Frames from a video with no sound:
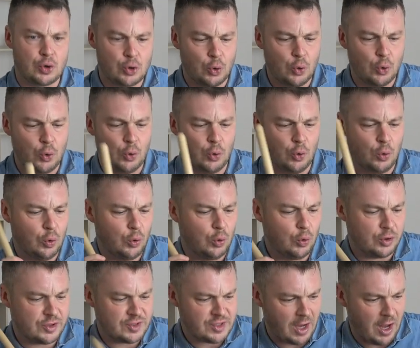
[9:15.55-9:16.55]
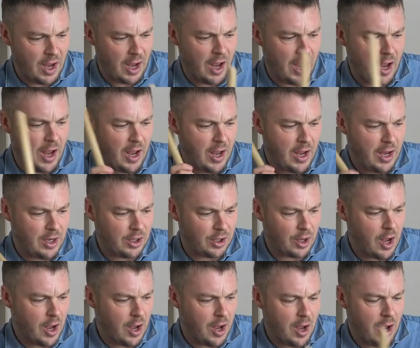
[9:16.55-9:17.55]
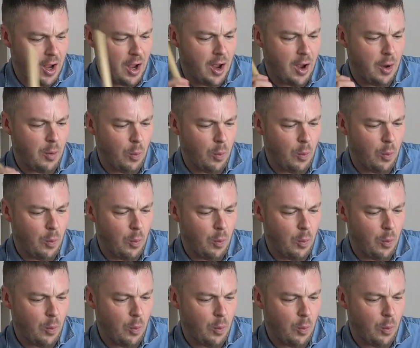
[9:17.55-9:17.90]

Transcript: two, tiger,